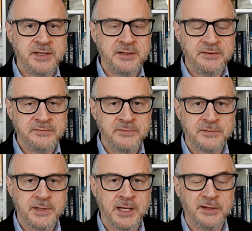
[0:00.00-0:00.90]
Eve,
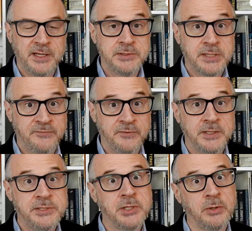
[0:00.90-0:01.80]
and they
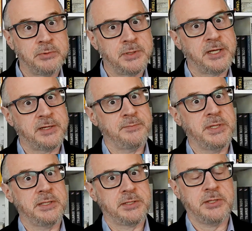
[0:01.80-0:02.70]
definitely don't like
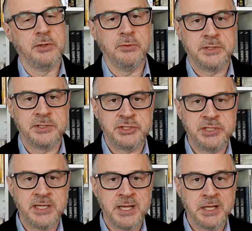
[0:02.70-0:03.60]
meet cute.
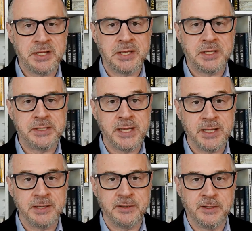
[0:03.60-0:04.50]
She can't
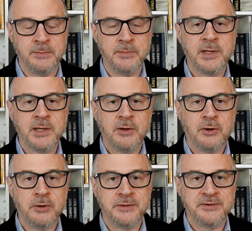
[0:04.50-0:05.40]
stand him
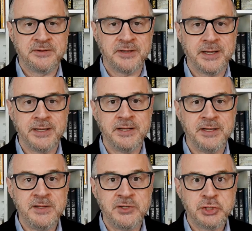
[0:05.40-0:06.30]
on sight, and
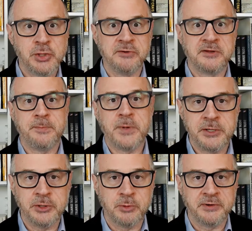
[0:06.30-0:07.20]
he shows up out
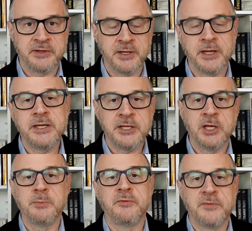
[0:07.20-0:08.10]
of nowhere saying, I can
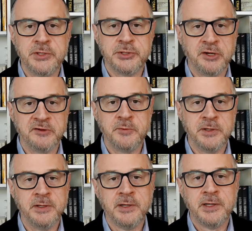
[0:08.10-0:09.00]
help you find your
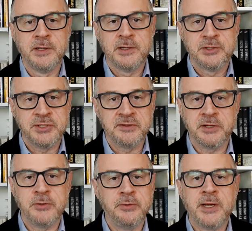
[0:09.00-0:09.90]
husband. She's
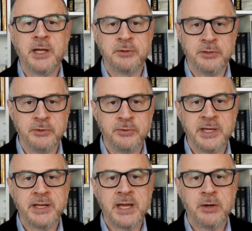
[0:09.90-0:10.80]
like, who the hell are you?
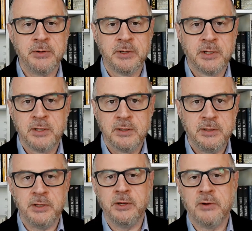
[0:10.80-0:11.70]
Get out.
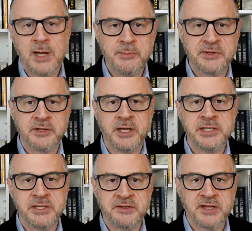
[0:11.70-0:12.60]
I'm a
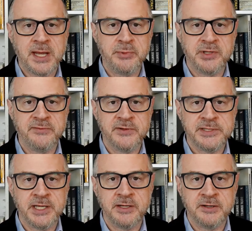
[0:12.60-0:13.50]
scientist. I believe in
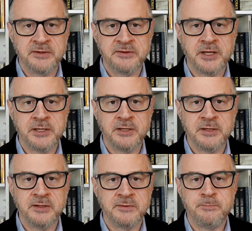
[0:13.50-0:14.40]
data. Psychic
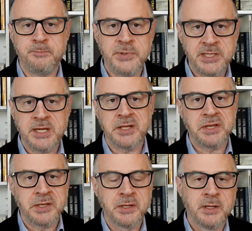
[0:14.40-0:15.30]
is
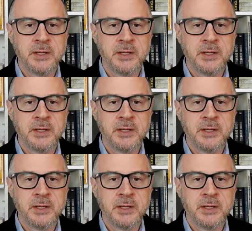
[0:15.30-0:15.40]
BS.